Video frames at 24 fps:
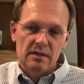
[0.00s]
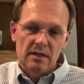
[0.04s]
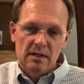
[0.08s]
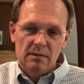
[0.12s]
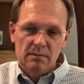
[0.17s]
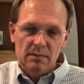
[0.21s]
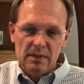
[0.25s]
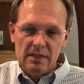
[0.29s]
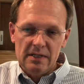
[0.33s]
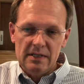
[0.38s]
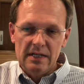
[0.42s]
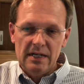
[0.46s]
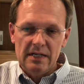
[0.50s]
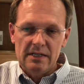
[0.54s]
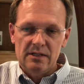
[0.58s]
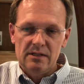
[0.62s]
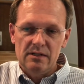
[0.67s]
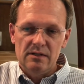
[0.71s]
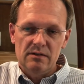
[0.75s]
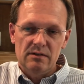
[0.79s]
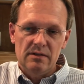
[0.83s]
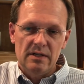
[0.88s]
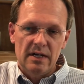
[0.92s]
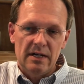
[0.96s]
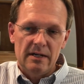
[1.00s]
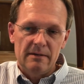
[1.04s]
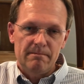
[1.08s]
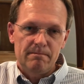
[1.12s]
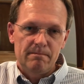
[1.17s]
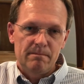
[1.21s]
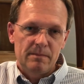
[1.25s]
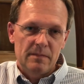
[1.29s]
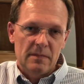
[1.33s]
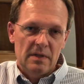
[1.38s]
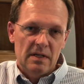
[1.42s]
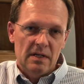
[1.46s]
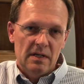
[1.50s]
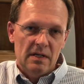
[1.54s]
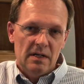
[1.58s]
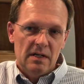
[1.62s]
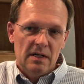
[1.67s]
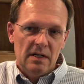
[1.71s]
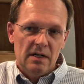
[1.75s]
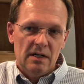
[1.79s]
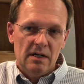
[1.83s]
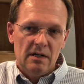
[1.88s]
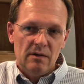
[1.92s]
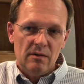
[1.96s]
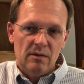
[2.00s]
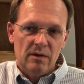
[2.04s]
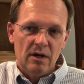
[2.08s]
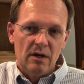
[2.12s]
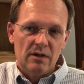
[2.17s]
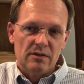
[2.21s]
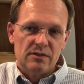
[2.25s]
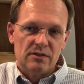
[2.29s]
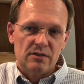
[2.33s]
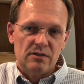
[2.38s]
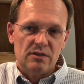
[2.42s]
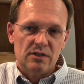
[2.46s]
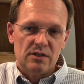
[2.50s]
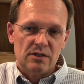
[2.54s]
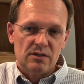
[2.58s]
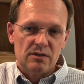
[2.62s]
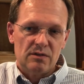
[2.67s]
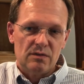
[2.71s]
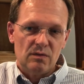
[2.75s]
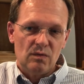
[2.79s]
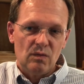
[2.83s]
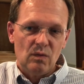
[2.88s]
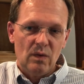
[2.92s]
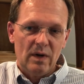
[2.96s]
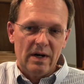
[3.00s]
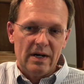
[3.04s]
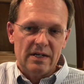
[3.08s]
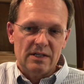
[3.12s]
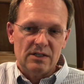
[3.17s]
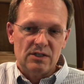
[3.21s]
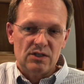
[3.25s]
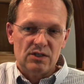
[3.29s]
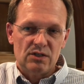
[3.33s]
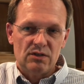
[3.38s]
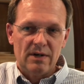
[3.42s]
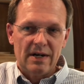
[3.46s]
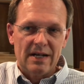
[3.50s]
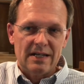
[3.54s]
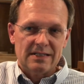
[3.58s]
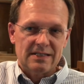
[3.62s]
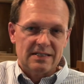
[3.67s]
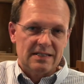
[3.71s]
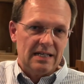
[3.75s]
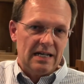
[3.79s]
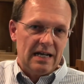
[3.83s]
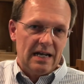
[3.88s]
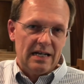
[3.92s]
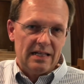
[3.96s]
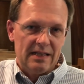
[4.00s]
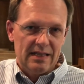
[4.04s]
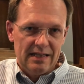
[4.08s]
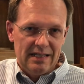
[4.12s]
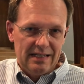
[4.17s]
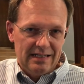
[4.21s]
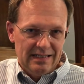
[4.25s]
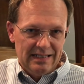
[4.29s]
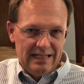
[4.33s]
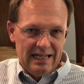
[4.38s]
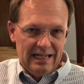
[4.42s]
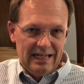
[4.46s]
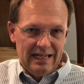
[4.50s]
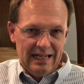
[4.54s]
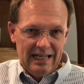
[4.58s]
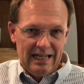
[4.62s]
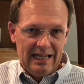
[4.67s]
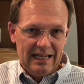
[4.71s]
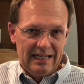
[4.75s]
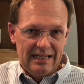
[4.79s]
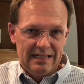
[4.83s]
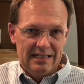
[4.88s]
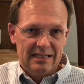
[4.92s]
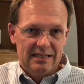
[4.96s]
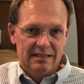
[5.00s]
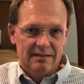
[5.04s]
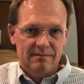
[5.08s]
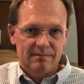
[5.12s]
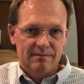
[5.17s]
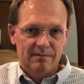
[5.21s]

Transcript: Be glad to do that. We also just want to stress that the deadline